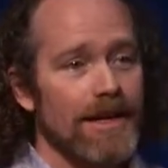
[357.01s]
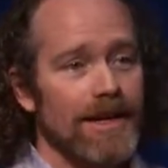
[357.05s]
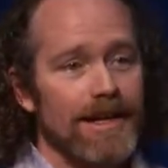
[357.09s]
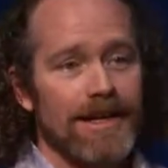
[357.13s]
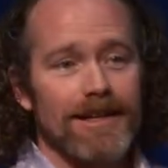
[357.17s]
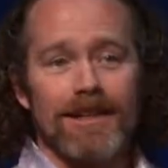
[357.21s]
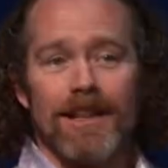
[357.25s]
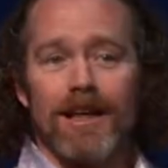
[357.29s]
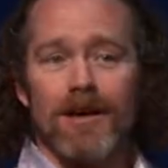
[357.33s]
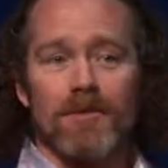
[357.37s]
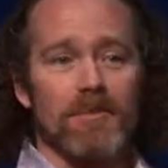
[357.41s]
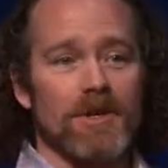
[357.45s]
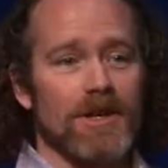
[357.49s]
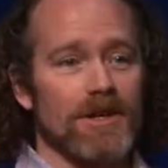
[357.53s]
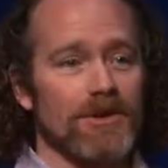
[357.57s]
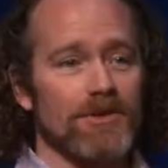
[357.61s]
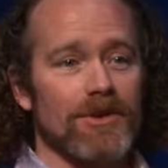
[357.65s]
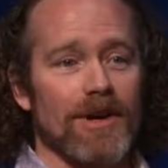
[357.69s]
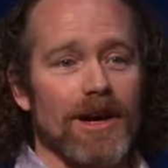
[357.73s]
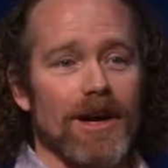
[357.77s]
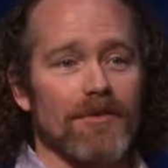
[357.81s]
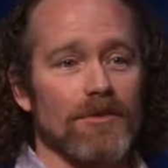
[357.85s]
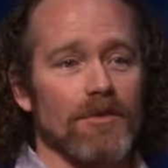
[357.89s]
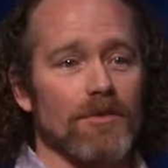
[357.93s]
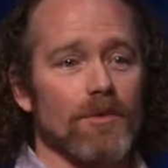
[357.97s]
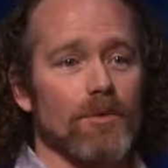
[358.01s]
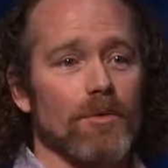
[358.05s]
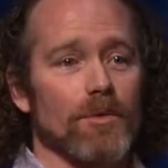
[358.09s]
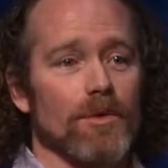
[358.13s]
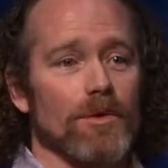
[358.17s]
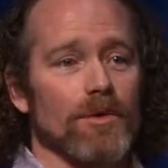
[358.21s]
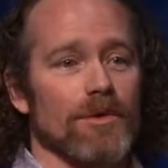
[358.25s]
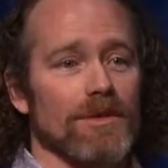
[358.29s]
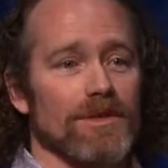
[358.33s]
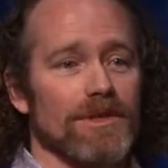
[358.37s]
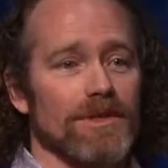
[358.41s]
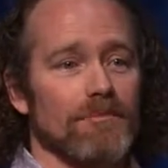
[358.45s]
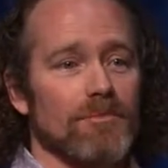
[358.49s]
He allowed me to travel the
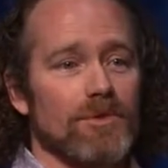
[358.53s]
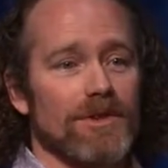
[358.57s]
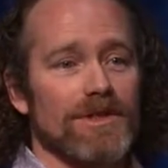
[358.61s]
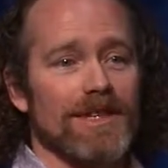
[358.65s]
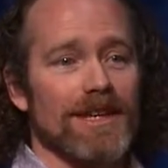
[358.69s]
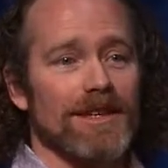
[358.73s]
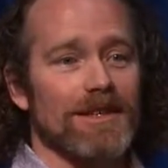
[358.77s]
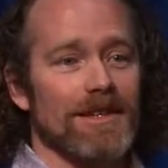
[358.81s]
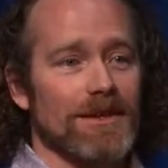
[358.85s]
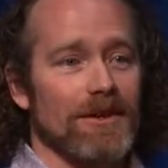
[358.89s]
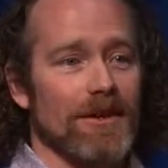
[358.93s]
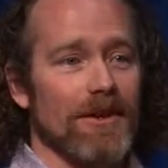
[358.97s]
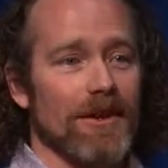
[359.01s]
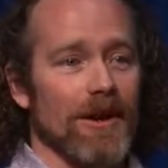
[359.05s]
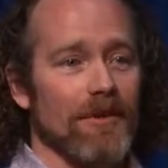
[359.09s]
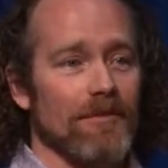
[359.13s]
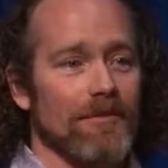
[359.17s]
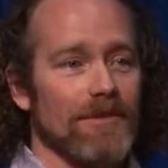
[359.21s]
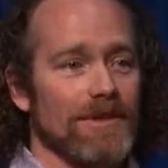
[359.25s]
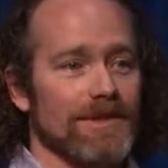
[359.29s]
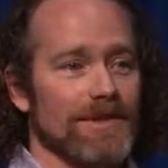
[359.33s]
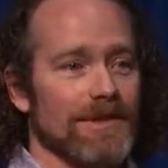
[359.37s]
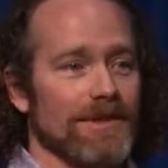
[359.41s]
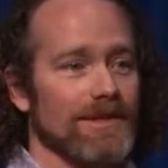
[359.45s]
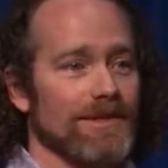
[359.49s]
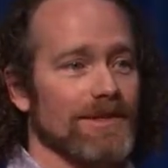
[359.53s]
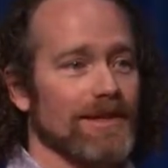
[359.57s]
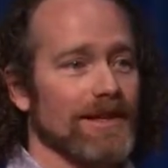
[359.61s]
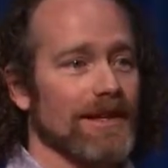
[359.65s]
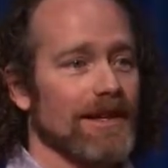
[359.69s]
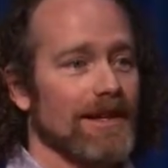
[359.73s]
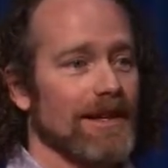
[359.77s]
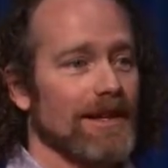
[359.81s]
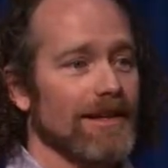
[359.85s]
world and present at conferences.